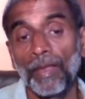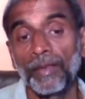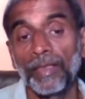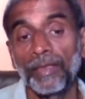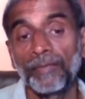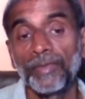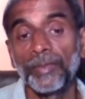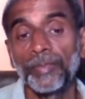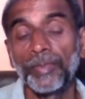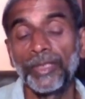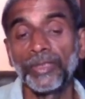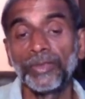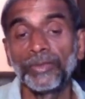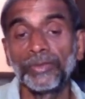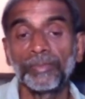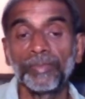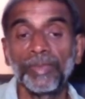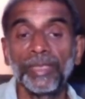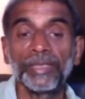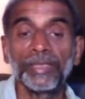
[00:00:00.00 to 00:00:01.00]
that were
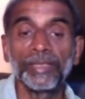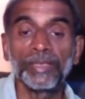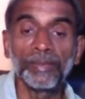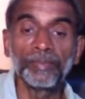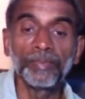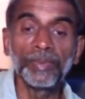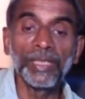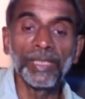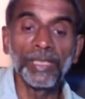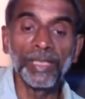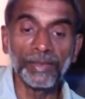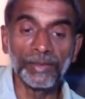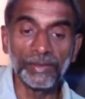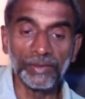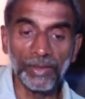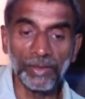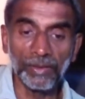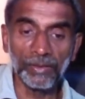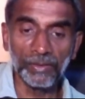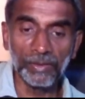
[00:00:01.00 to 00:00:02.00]
produced by the typical
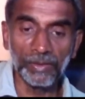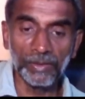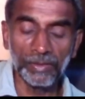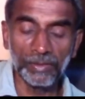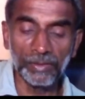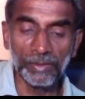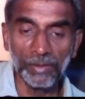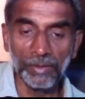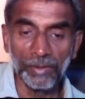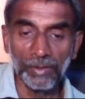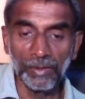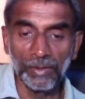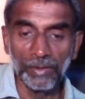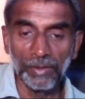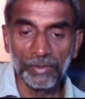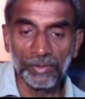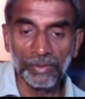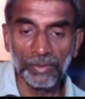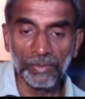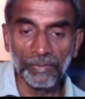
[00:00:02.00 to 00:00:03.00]
antipsychotics.
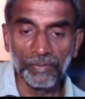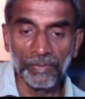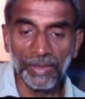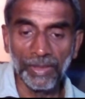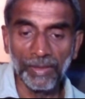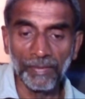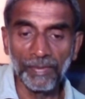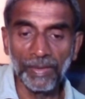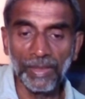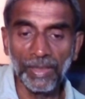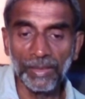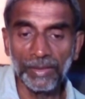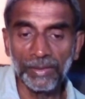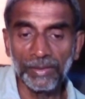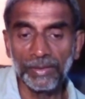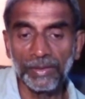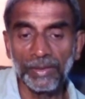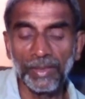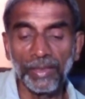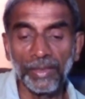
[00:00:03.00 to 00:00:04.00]
So we have
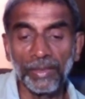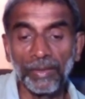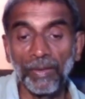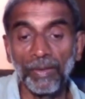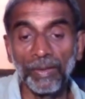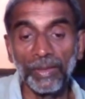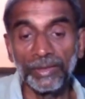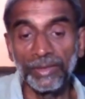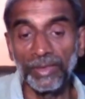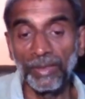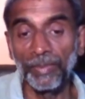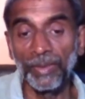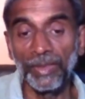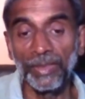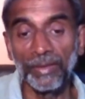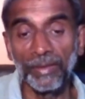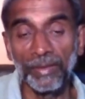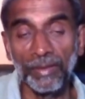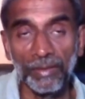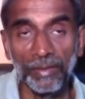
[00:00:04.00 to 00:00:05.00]
drugs like
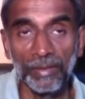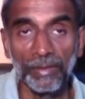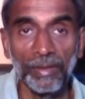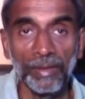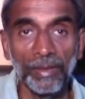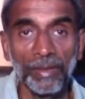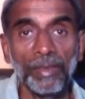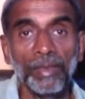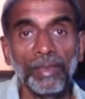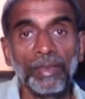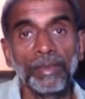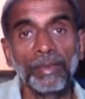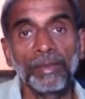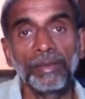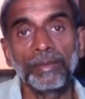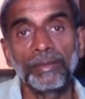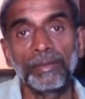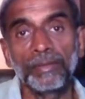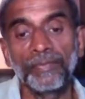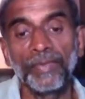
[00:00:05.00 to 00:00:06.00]
olanzapine,
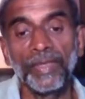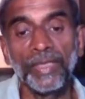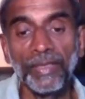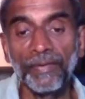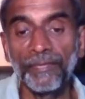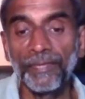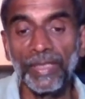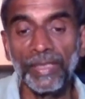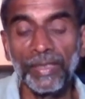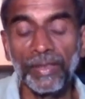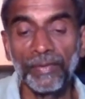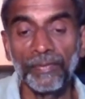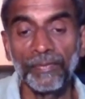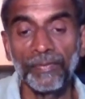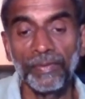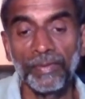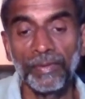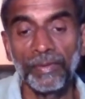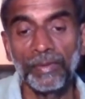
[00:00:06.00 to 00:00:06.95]
very effective,